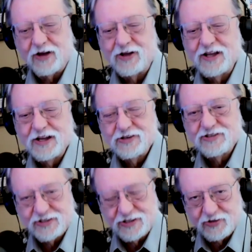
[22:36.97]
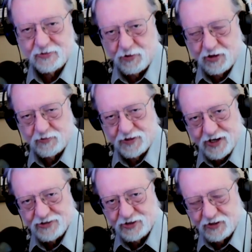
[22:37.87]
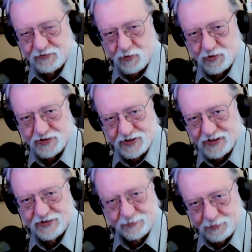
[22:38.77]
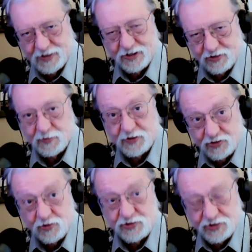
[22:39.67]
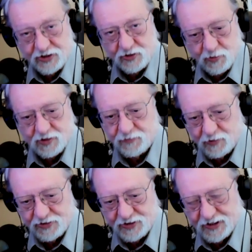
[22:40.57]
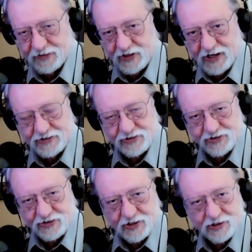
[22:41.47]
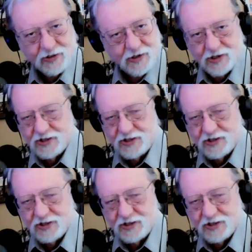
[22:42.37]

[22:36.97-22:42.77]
Now, here's the other part. Reduction in force is meaning you're reducing the workforce in a given agency,